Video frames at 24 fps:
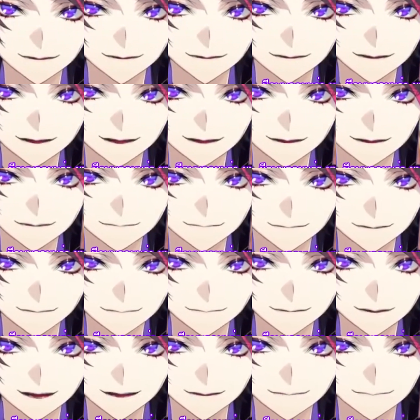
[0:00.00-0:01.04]
I think
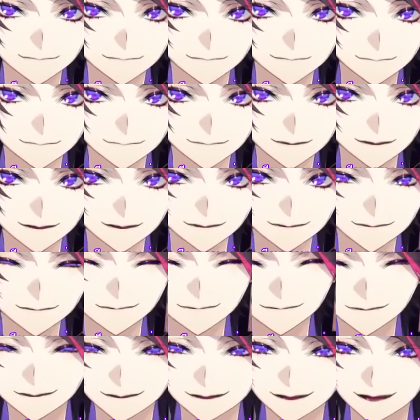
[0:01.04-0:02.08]
people have told me
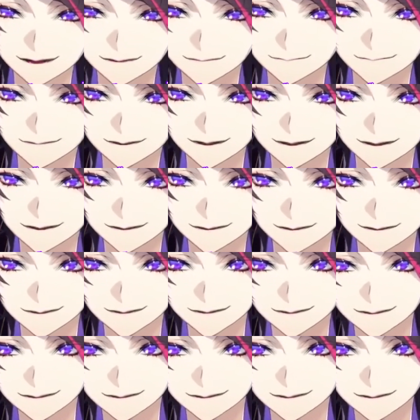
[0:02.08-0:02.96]
that I'm dense.